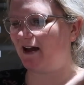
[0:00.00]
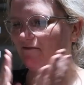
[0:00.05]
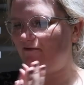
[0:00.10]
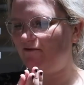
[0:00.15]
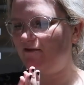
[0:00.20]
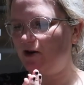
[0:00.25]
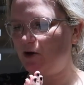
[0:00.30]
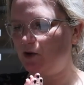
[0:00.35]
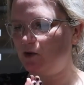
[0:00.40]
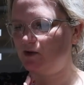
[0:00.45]
and
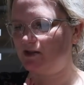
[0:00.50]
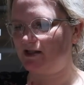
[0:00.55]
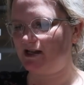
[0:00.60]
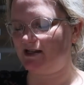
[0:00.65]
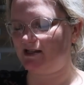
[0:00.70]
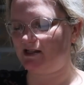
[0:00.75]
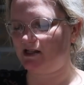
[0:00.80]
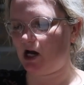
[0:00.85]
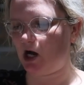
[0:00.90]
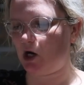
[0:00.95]
Phil's
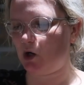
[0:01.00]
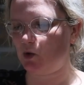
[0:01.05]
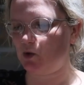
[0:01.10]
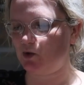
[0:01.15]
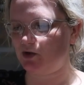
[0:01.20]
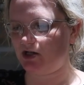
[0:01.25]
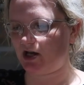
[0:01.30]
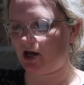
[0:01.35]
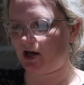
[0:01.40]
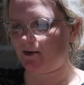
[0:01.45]
is
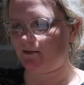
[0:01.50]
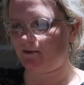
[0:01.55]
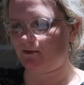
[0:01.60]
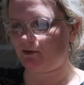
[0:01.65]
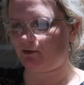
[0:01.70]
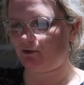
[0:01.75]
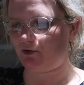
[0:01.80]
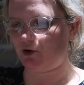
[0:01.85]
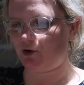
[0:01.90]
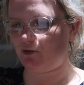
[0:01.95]
told um,
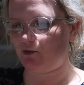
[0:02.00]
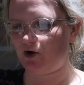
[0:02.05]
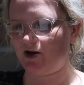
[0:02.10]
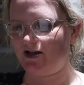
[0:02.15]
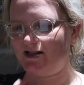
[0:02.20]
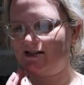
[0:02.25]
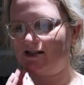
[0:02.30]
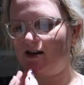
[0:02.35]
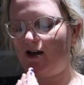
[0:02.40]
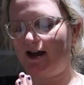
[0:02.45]
through
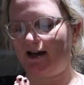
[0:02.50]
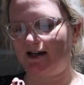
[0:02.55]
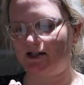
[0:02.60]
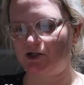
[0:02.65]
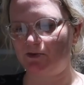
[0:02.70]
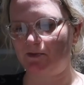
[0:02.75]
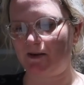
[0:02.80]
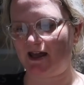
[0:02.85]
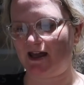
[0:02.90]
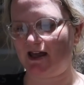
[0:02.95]
what it's like
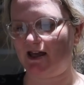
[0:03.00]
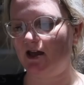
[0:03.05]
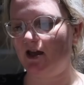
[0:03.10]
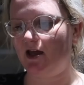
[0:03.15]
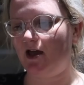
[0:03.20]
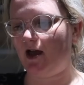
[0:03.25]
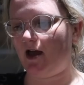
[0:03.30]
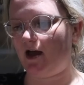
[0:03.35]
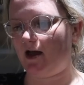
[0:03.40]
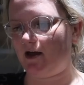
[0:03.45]
to be
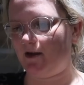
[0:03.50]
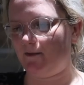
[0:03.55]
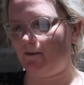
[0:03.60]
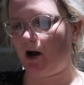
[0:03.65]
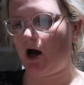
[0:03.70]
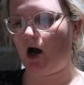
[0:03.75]
um,